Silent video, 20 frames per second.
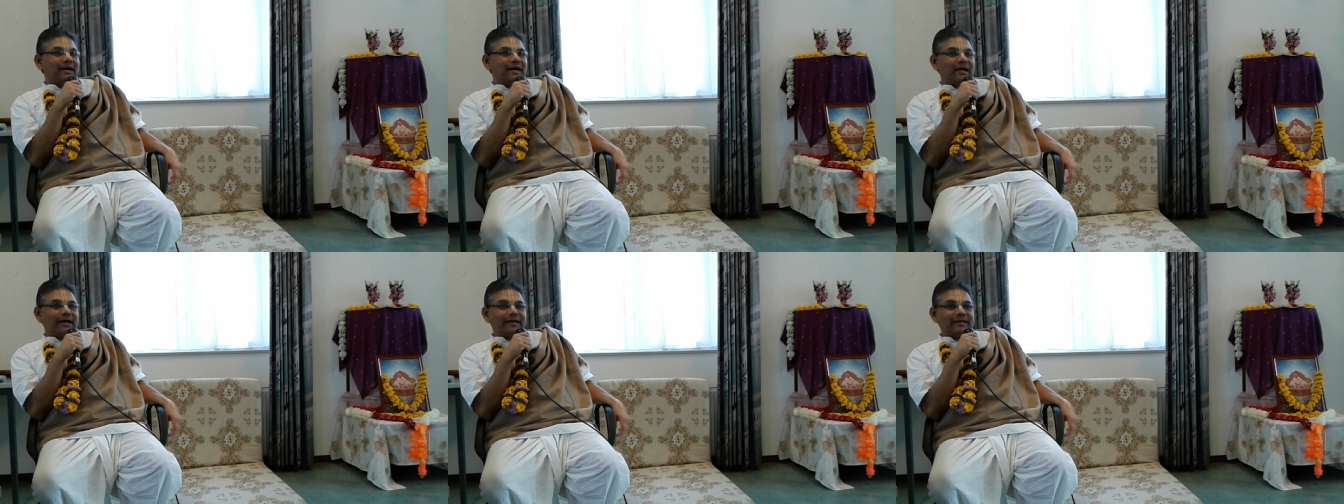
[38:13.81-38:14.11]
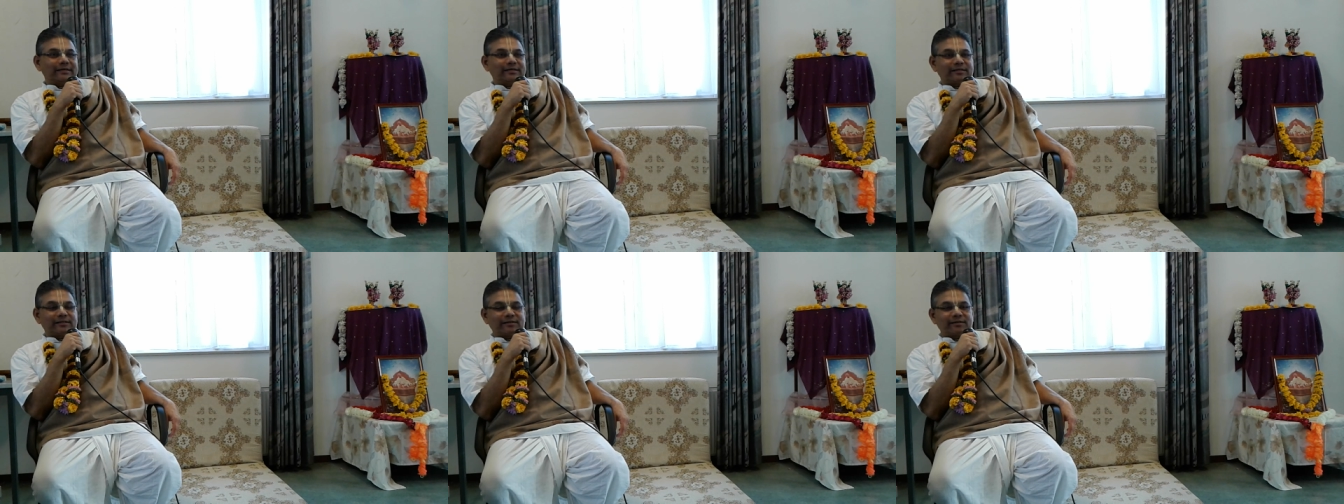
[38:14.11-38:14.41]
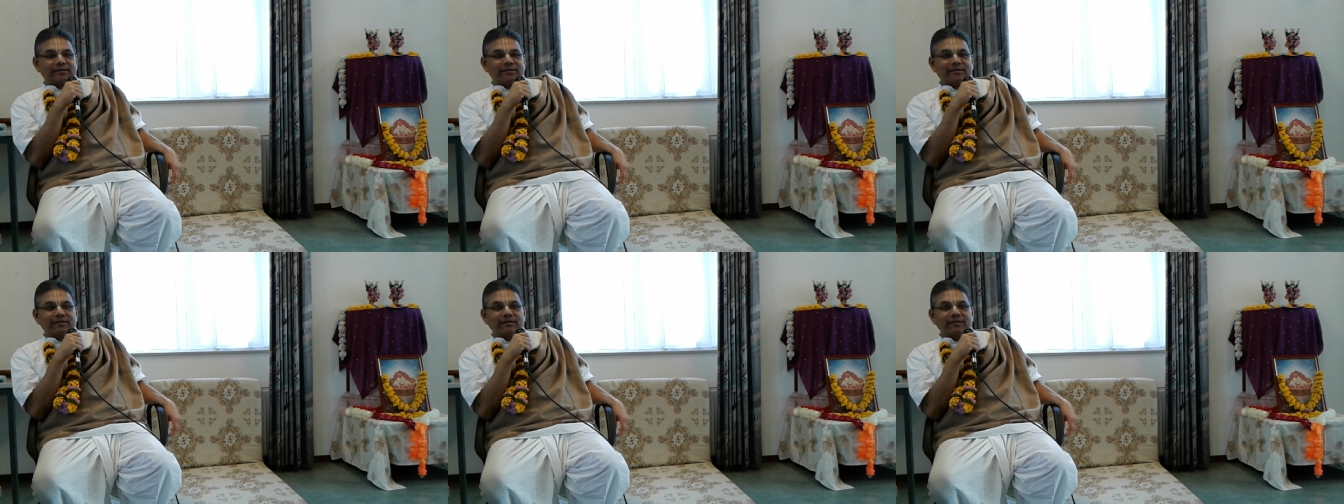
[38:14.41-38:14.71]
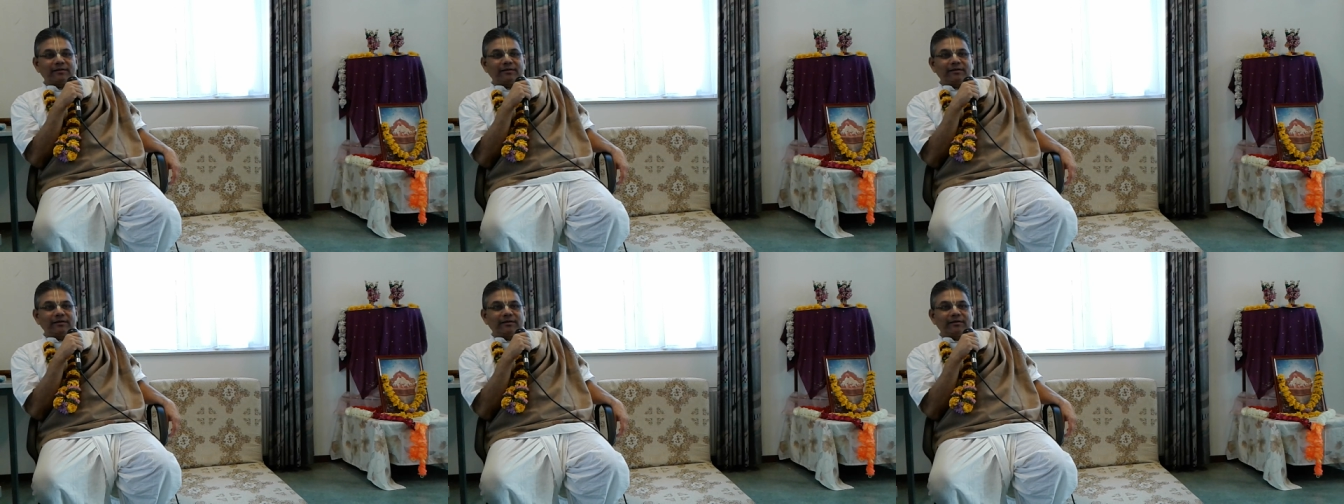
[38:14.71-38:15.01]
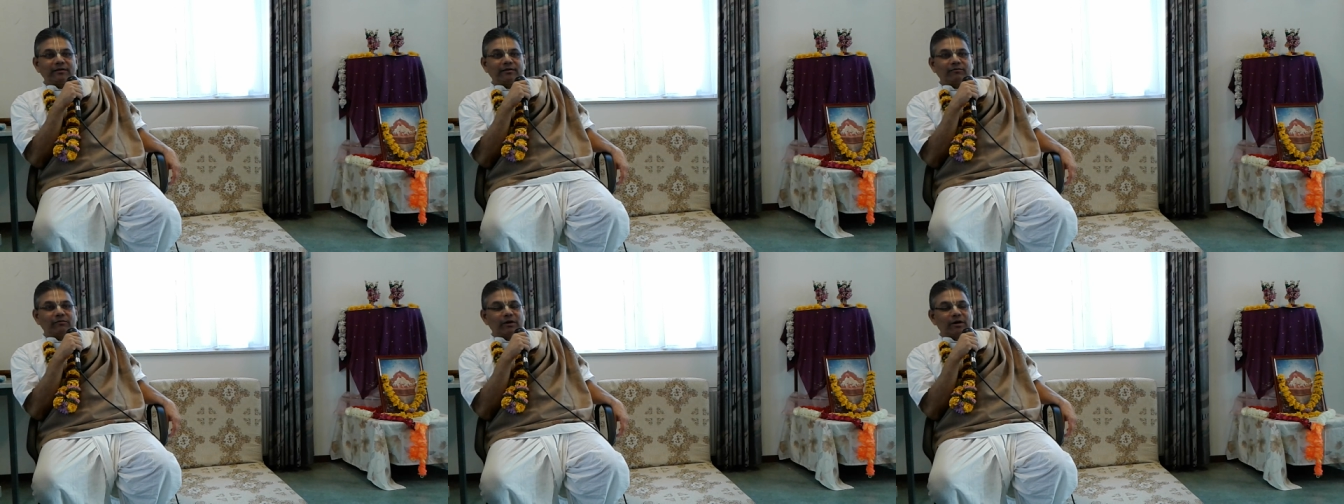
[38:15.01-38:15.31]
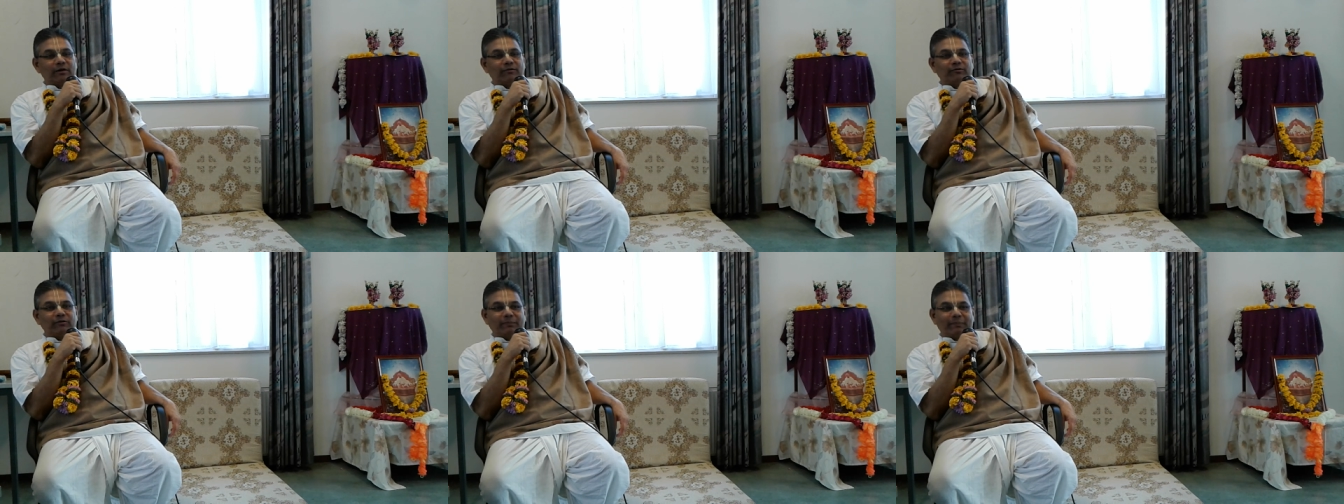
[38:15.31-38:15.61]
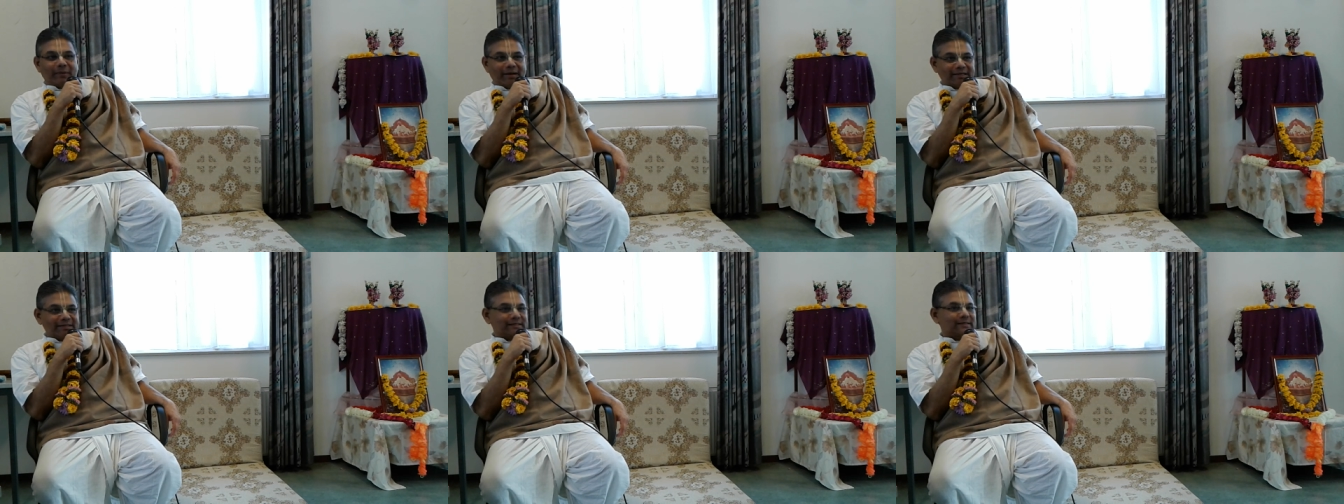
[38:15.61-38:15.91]
nice, wonderful
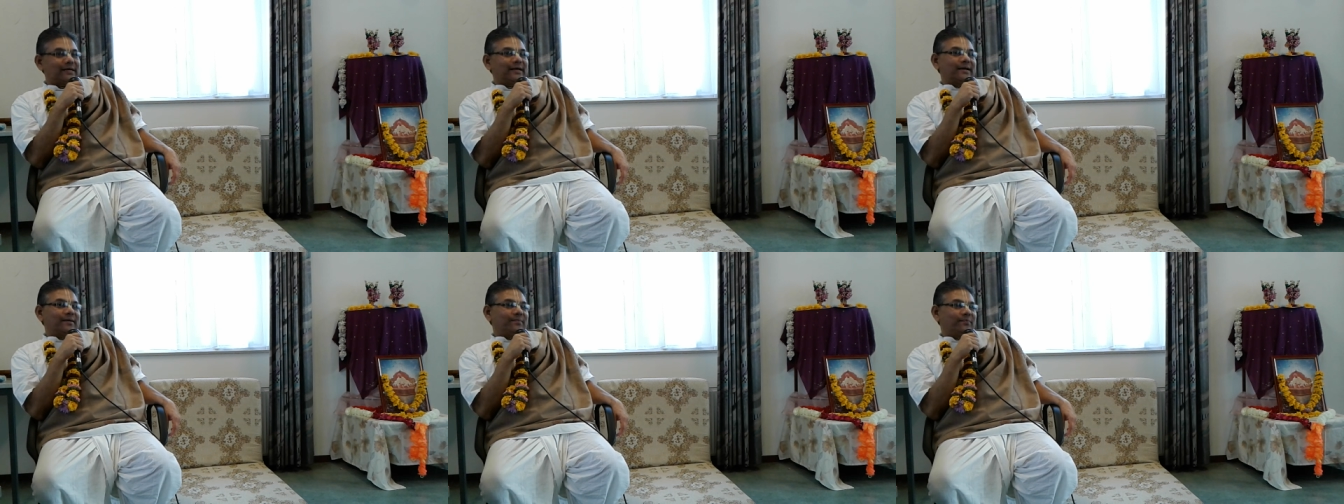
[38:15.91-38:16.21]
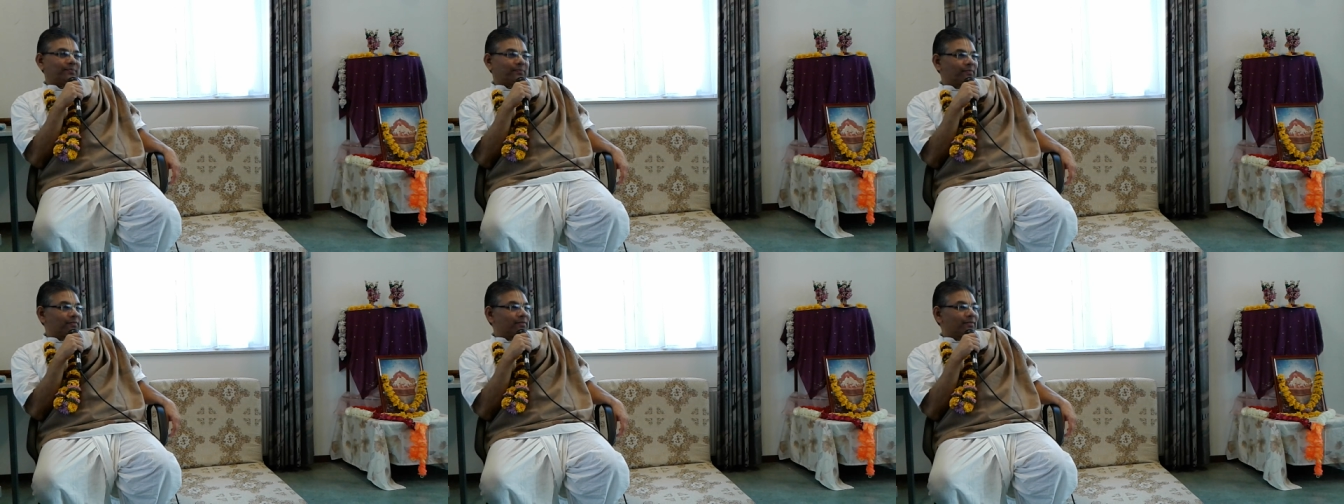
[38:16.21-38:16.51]
pastime.